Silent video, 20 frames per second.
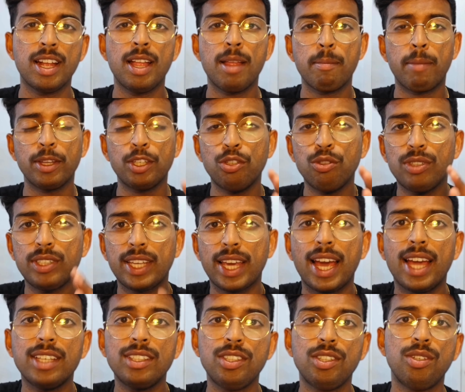but you
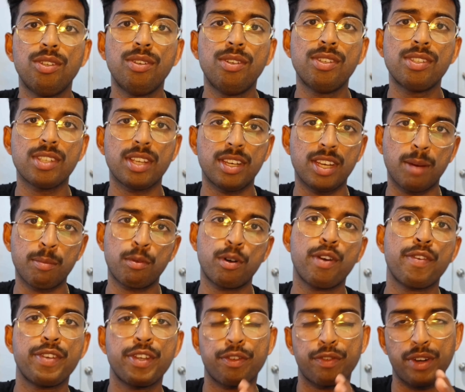can use a number
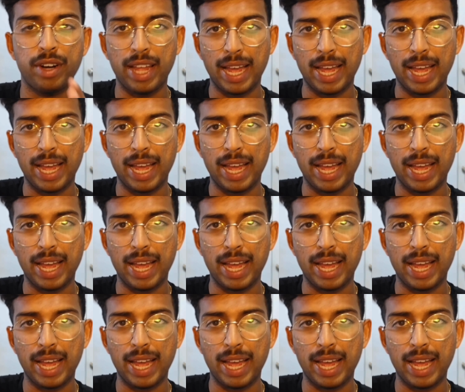of different